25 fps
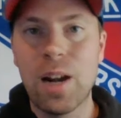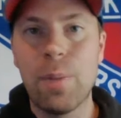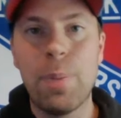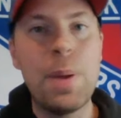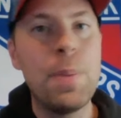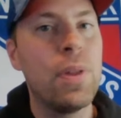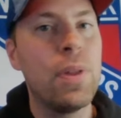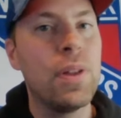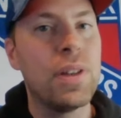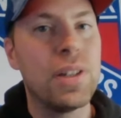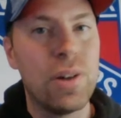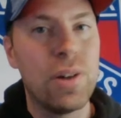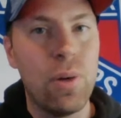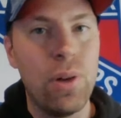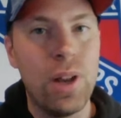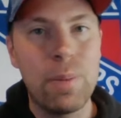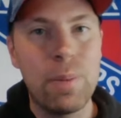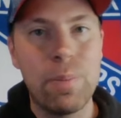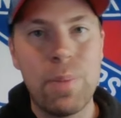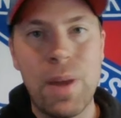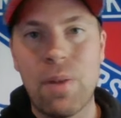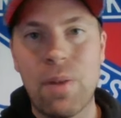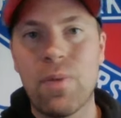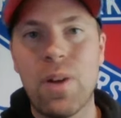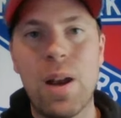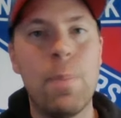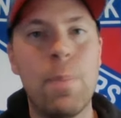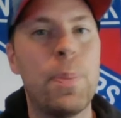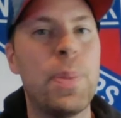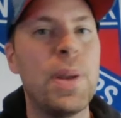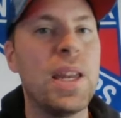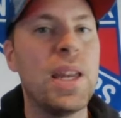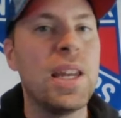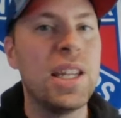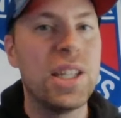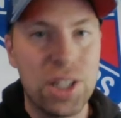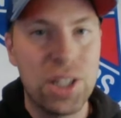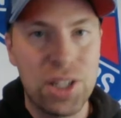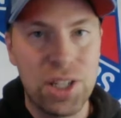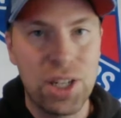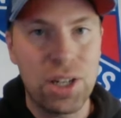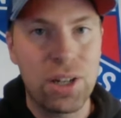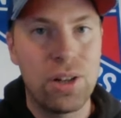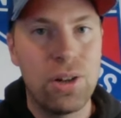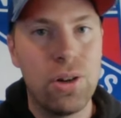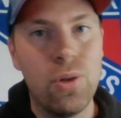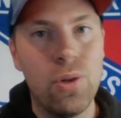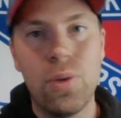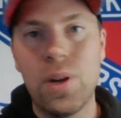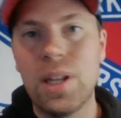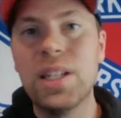people that don't like Matt Rempe, and he's just a goon,